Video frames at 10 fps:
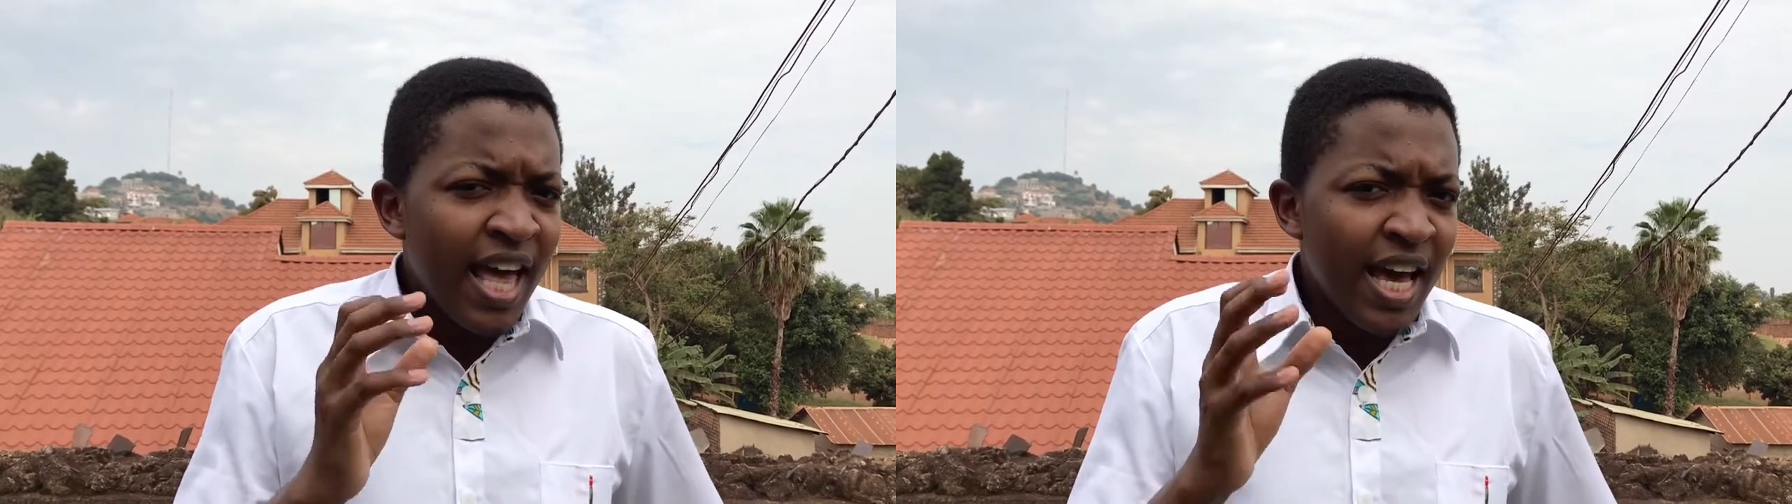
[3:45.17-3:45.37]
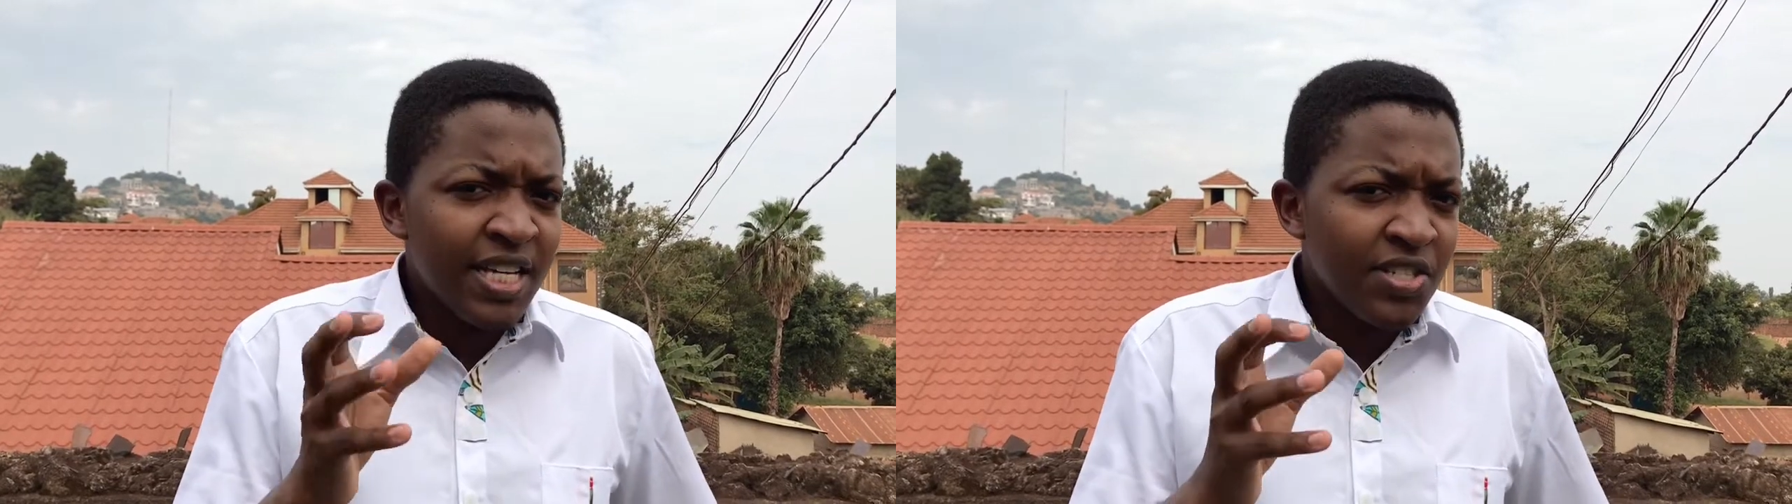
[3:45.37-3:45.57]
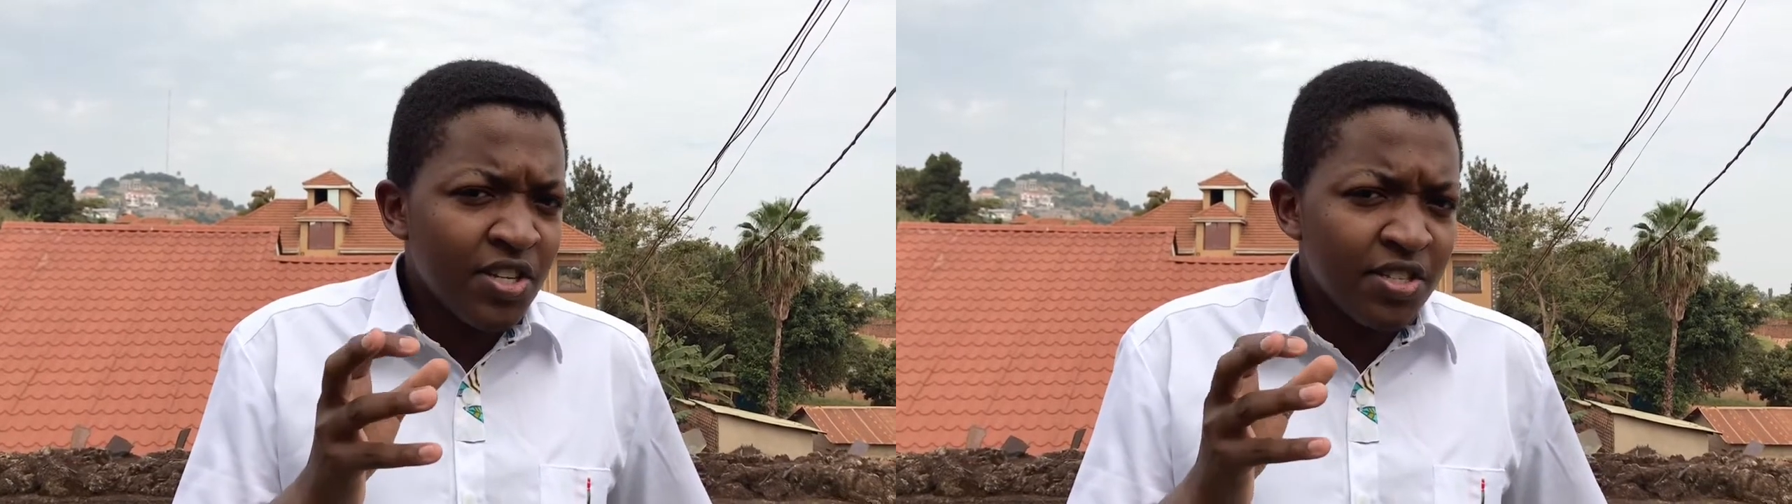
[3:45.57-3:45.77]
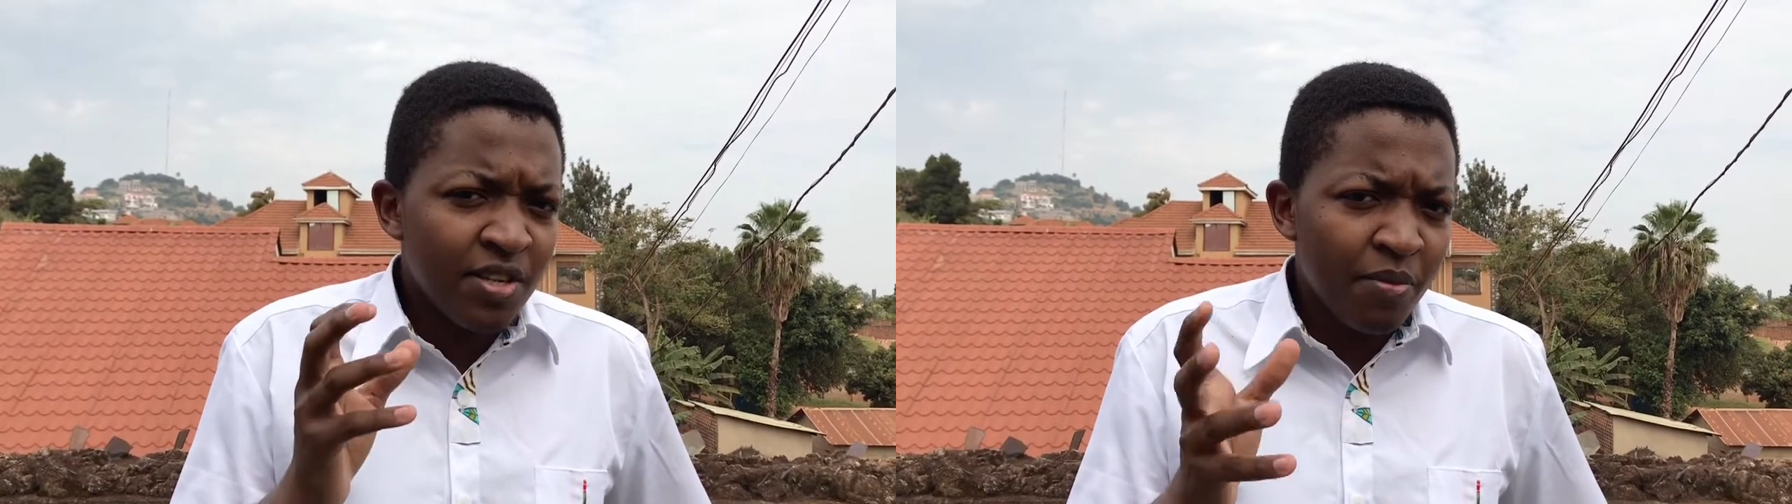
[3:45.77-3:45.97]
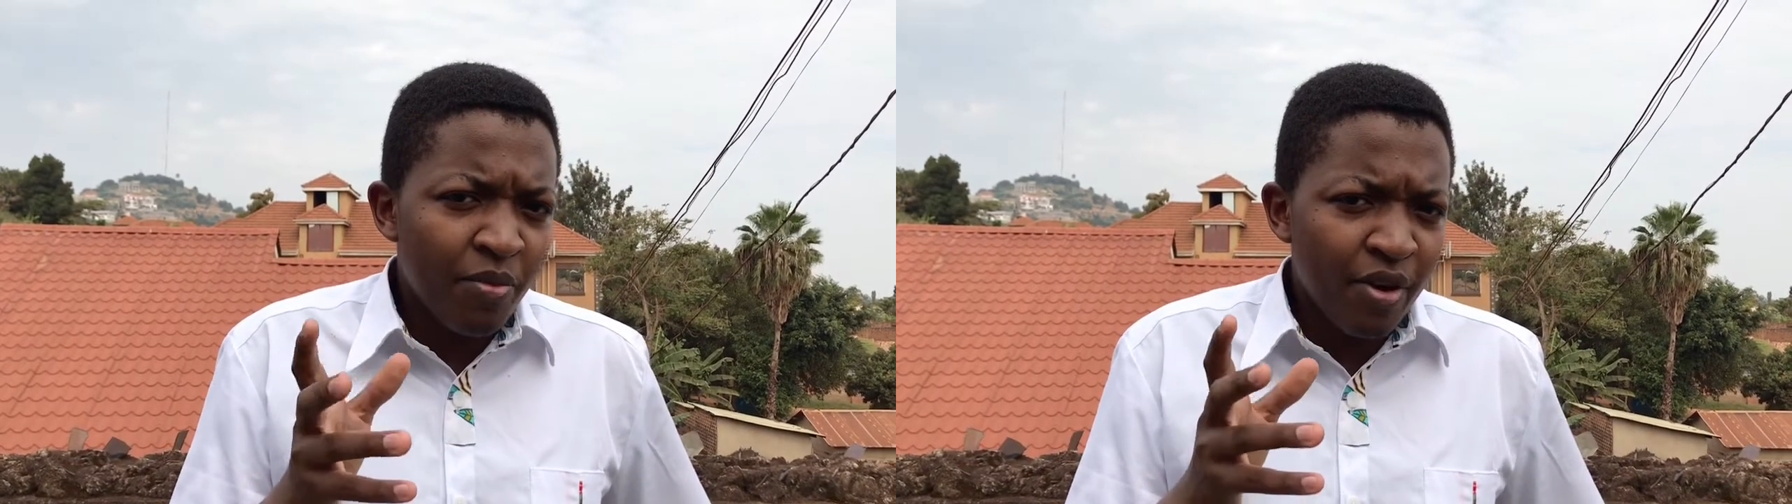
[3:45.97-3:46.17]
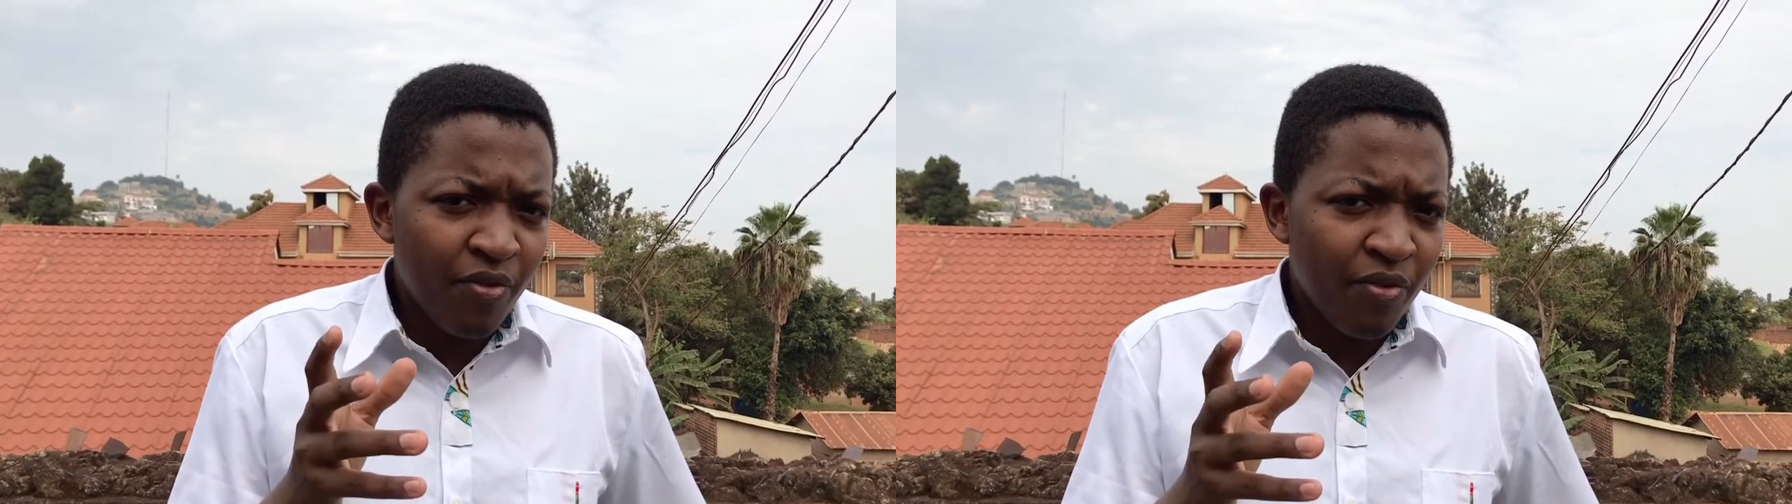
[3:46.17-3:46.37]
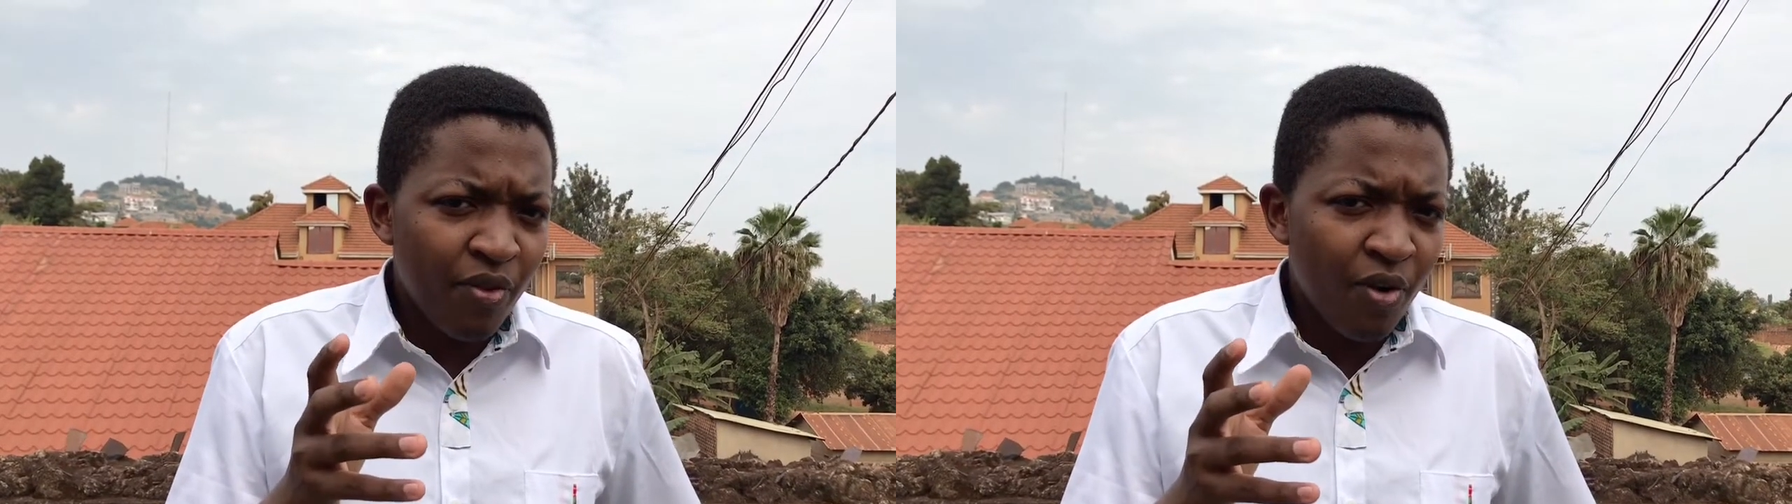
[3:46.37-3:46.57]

That is just a brief